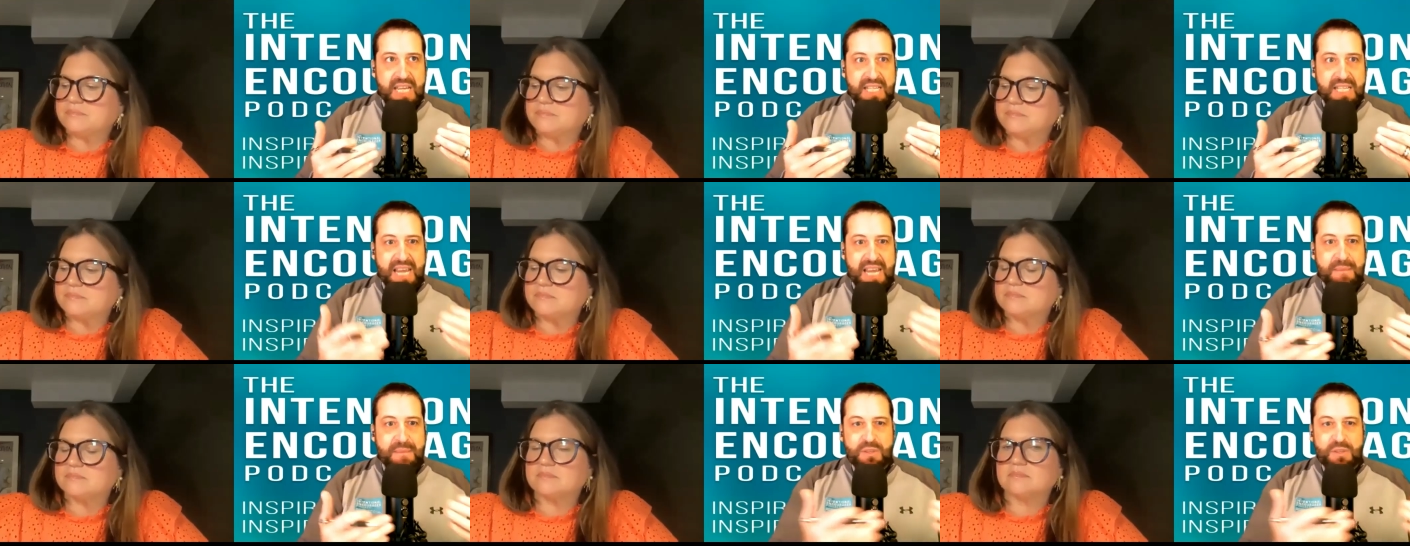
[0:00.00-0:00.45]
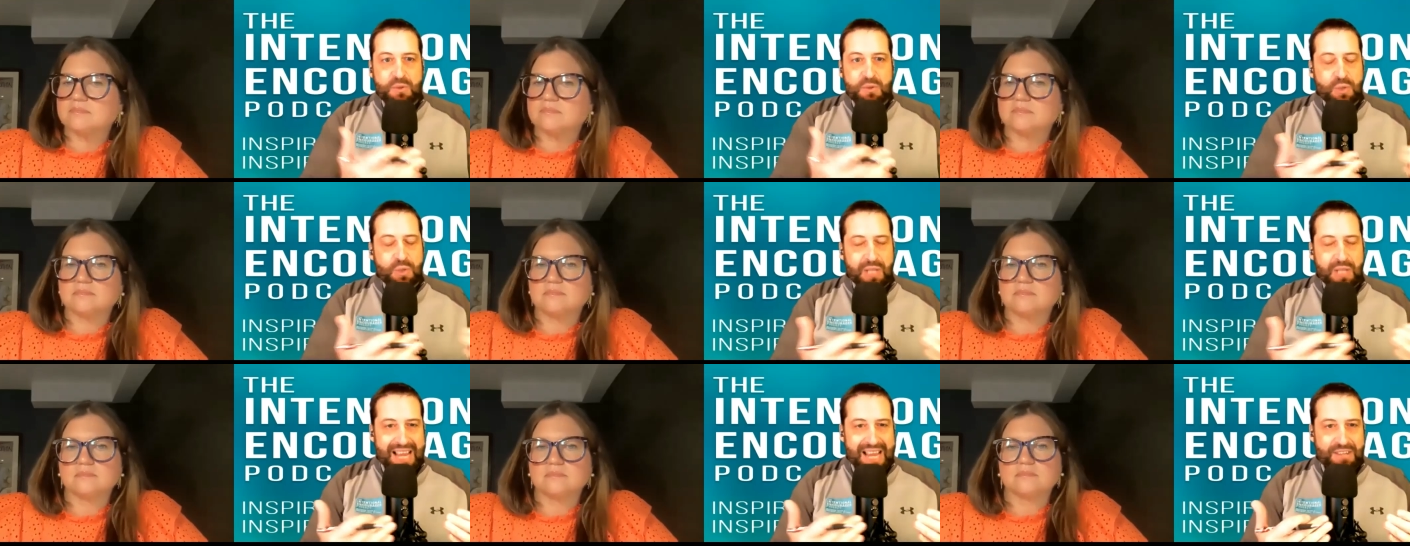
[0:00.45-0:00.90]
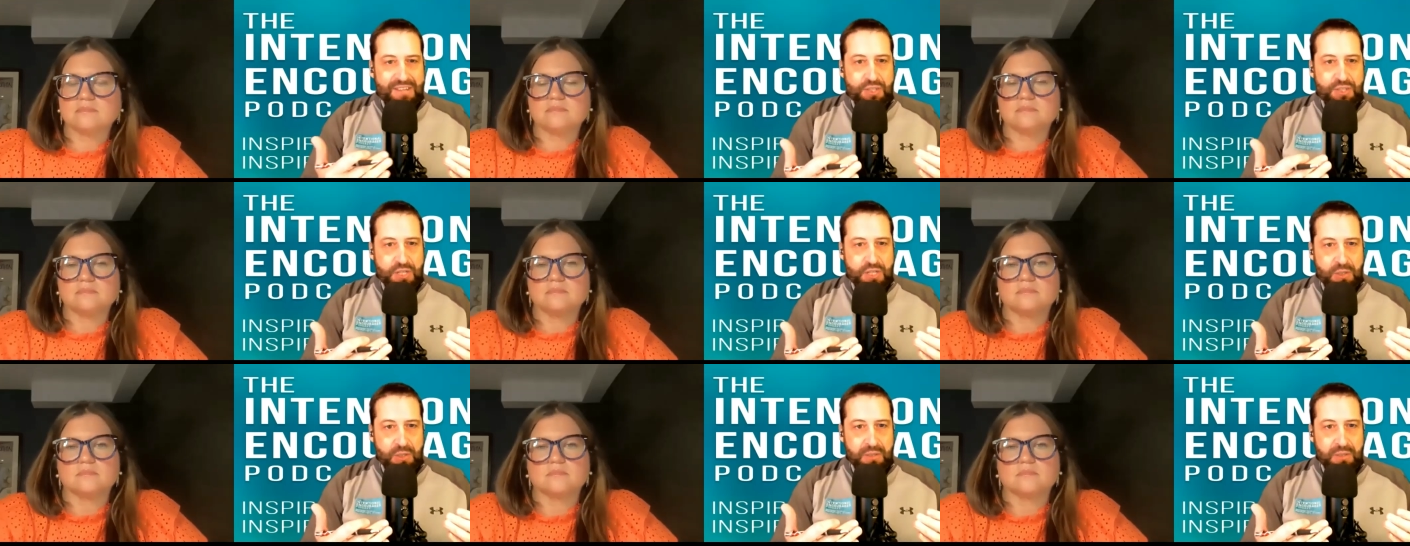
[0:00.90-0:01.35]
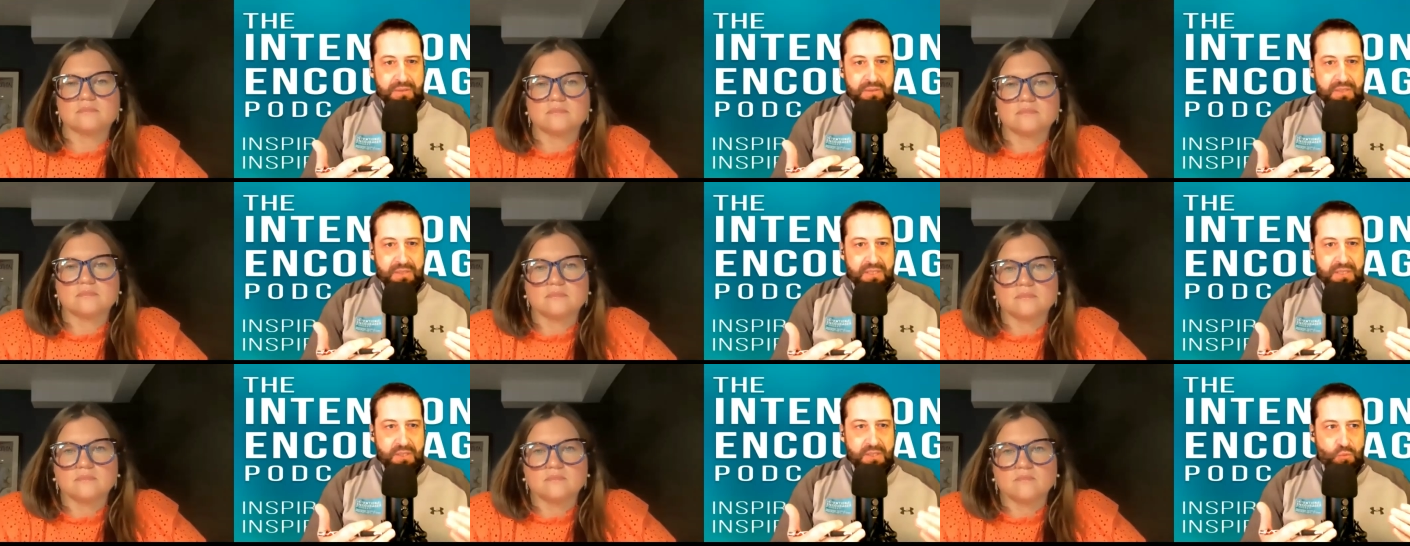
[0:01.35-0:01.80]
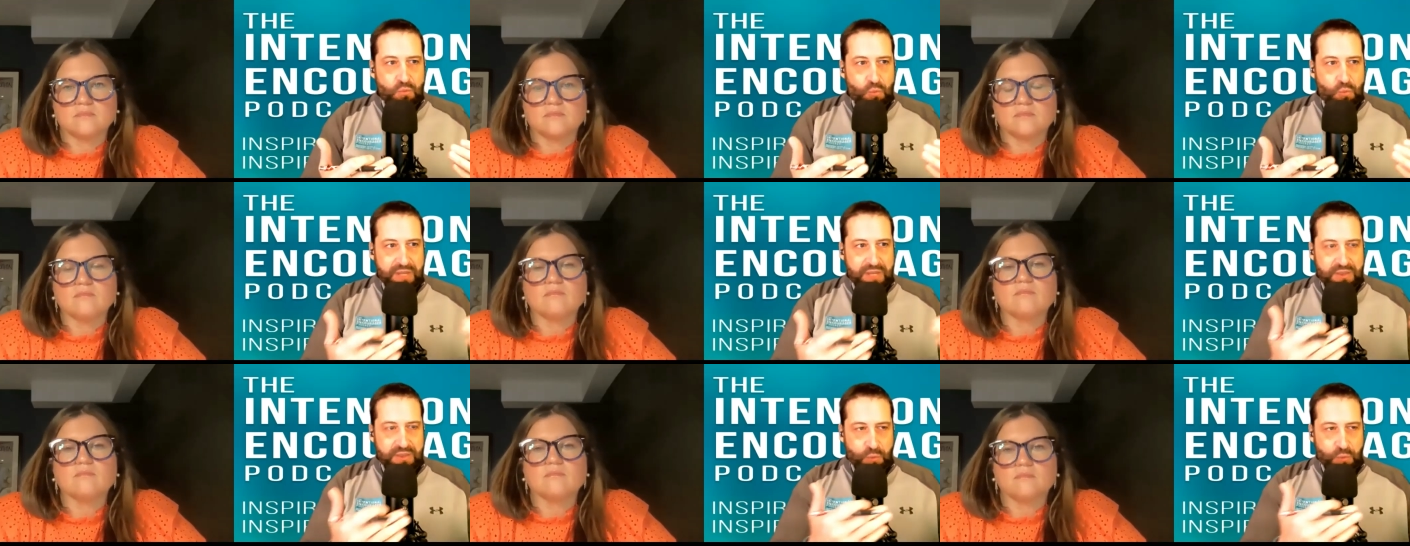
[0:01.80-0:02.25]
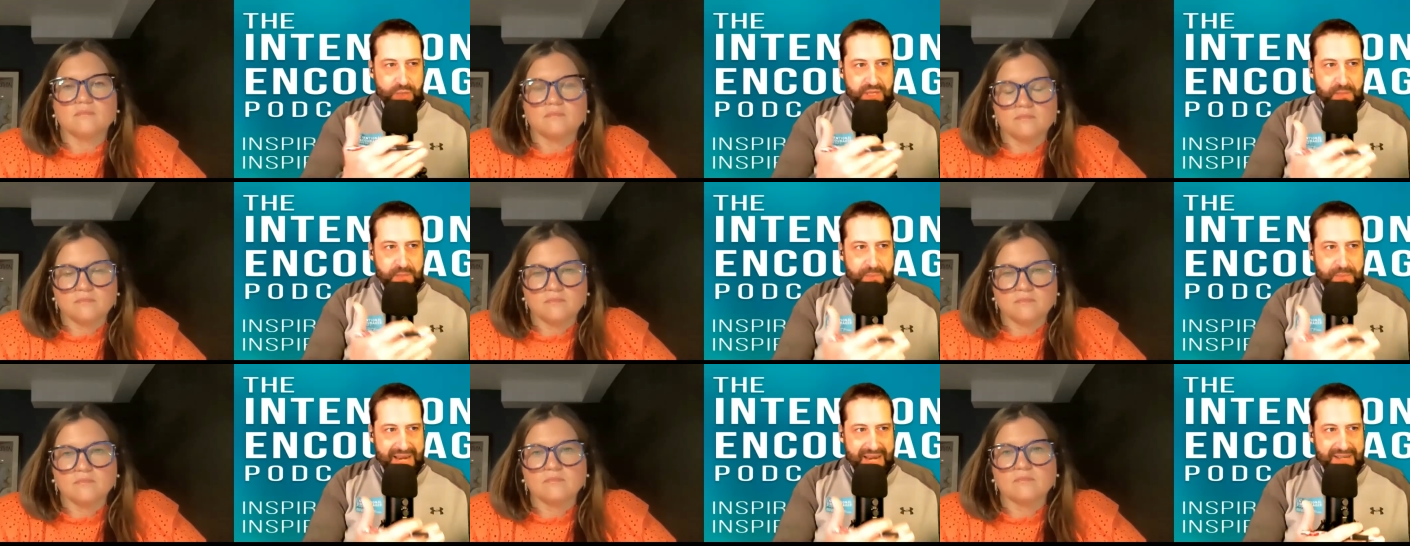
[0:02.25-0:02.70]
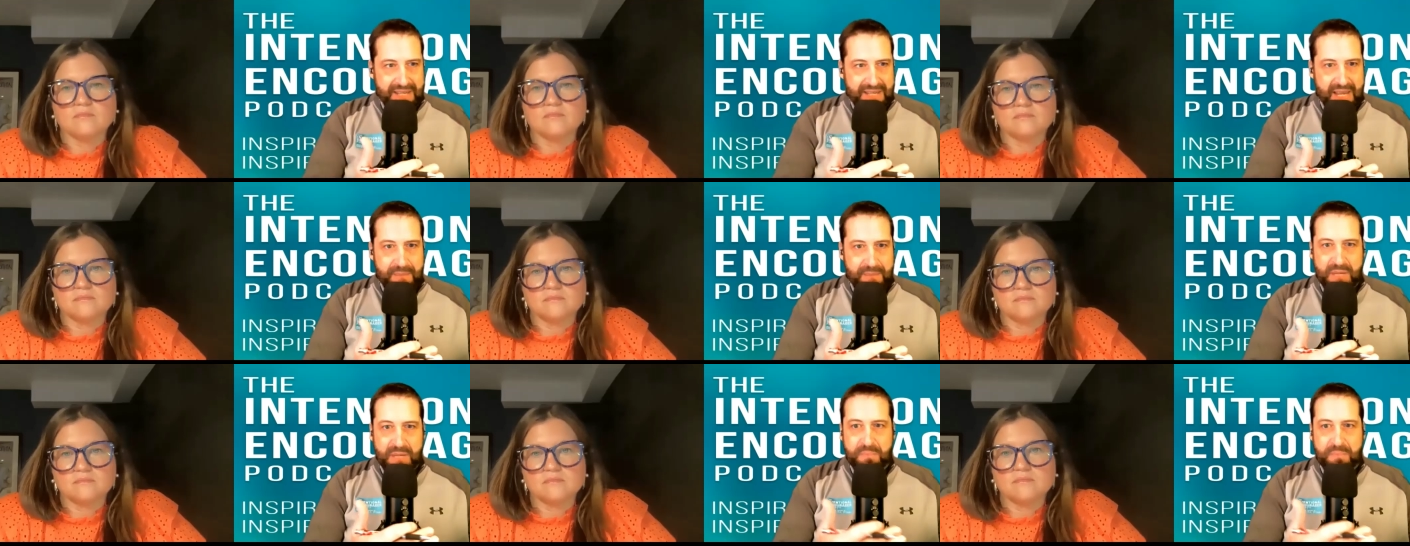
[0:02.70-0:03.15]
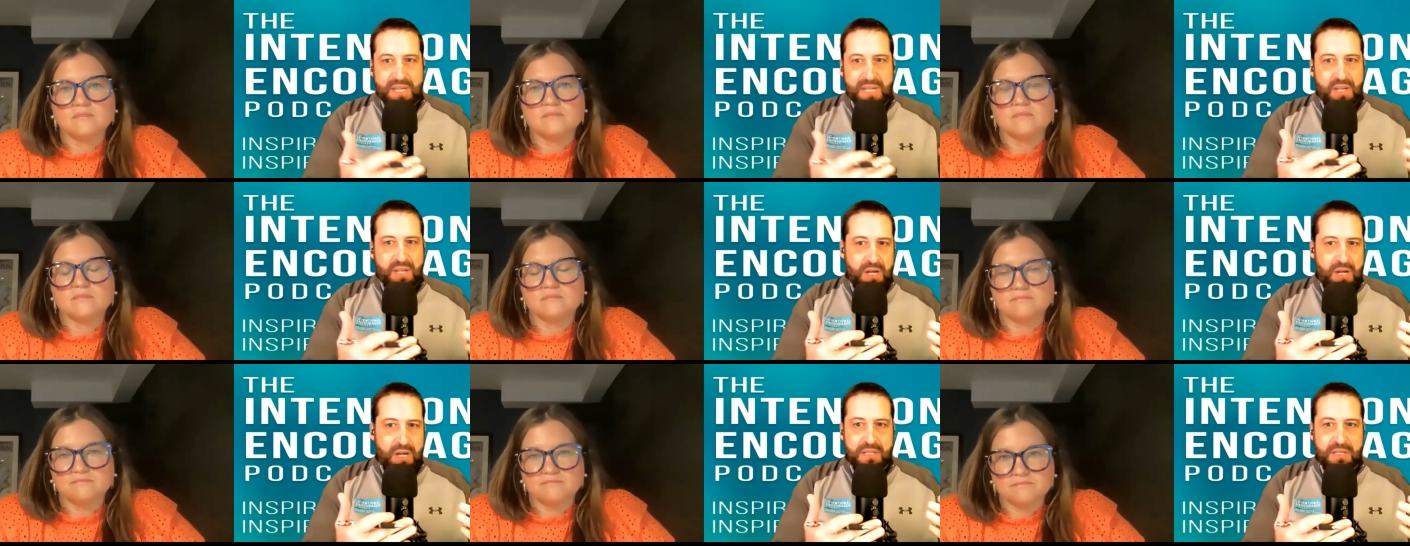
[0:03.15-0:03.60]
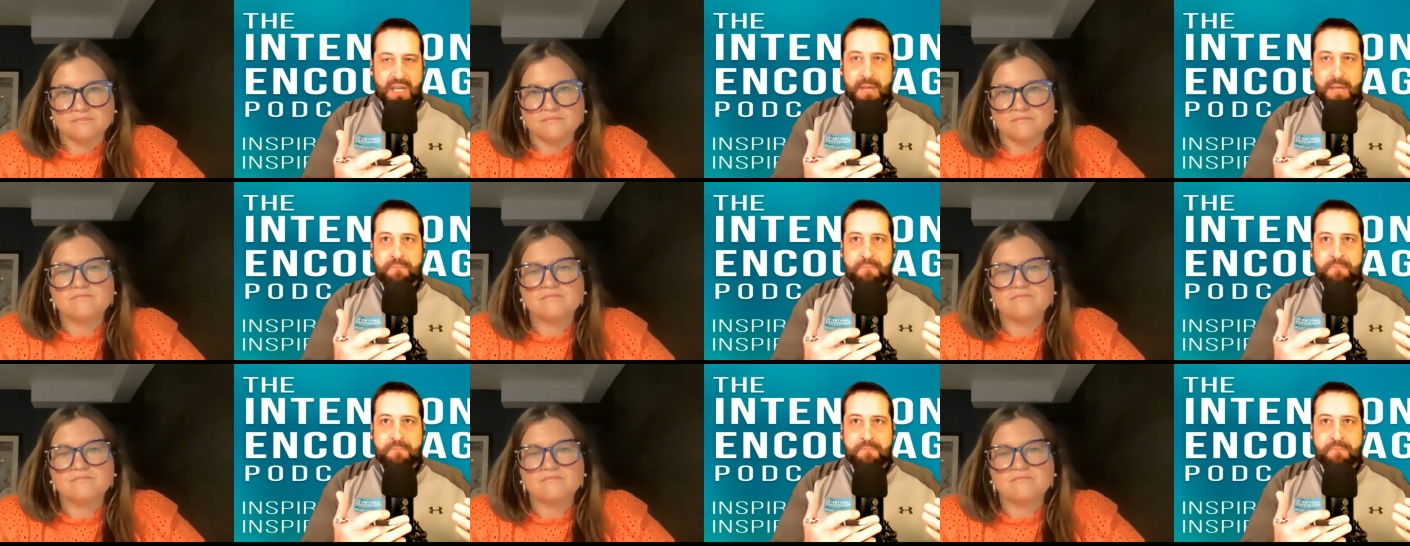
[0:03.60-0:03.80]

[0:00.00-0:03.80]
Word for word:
Speaker 1: Take me through the last year with with the pandemic because